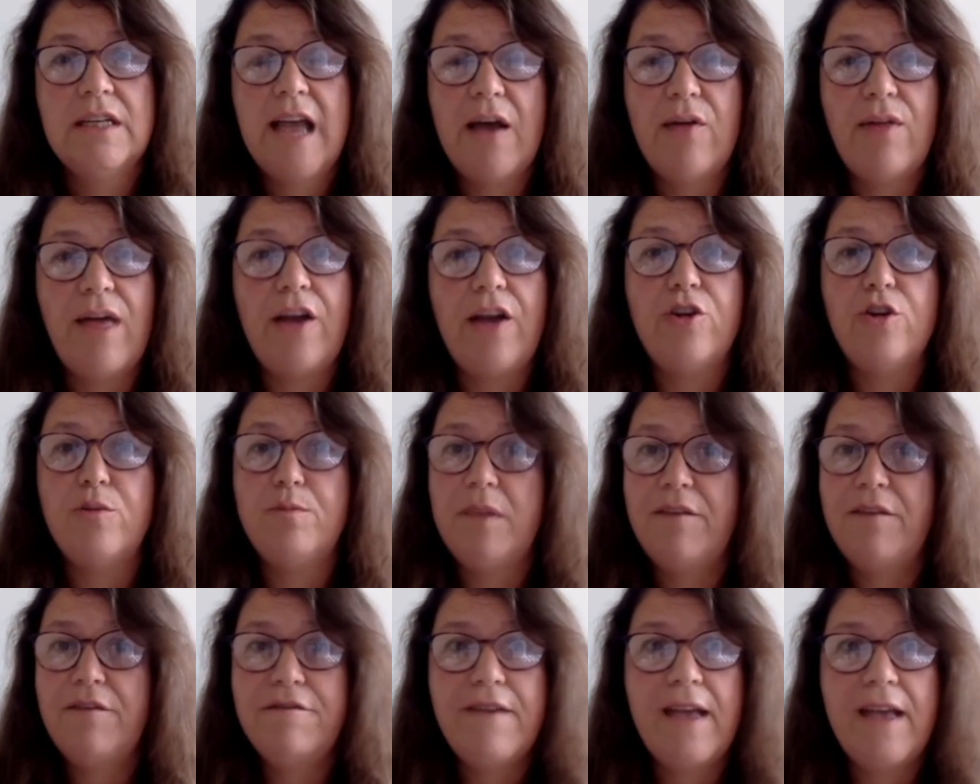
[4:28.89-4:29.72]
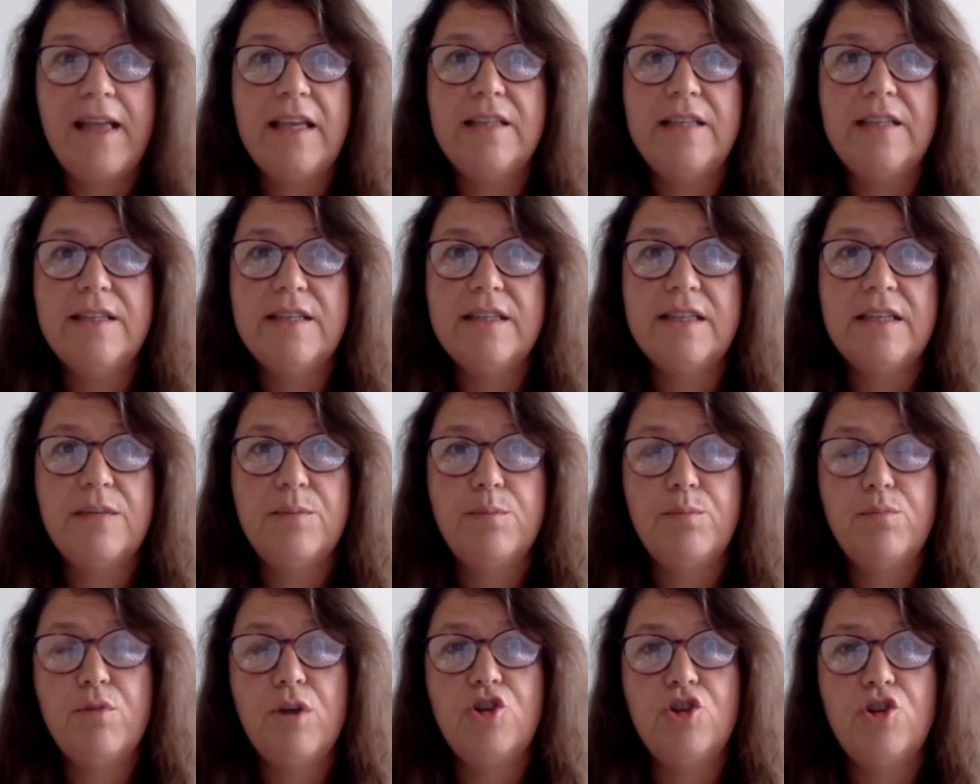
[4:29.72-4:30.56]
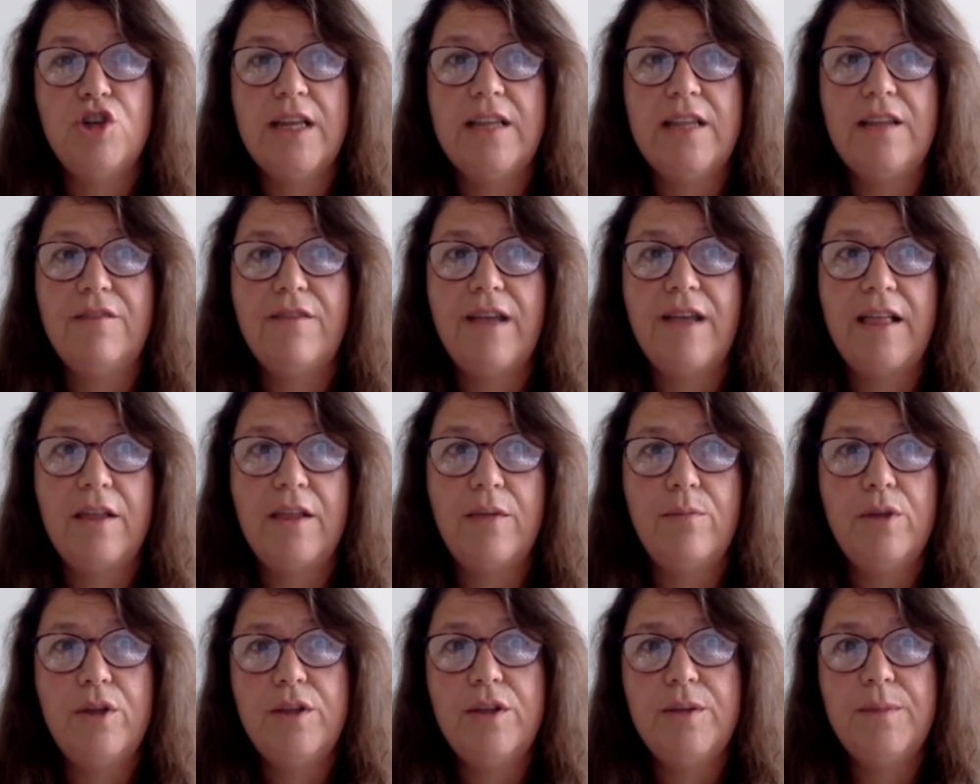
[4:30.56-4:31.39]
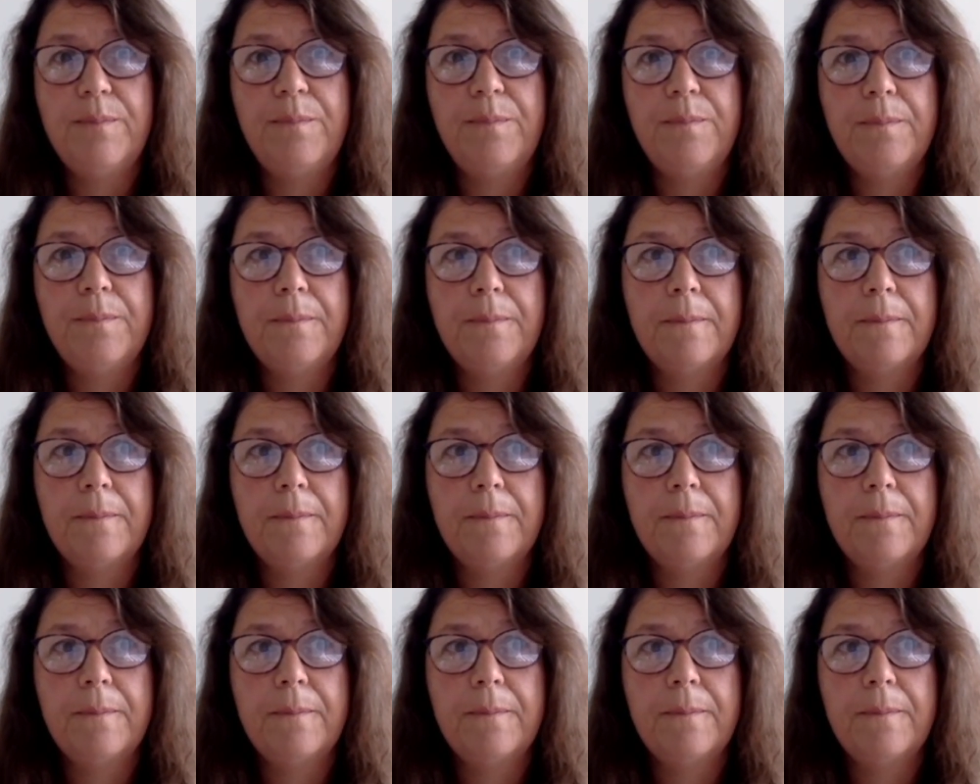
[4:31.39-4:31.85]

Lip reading: how that could be fed into the project development.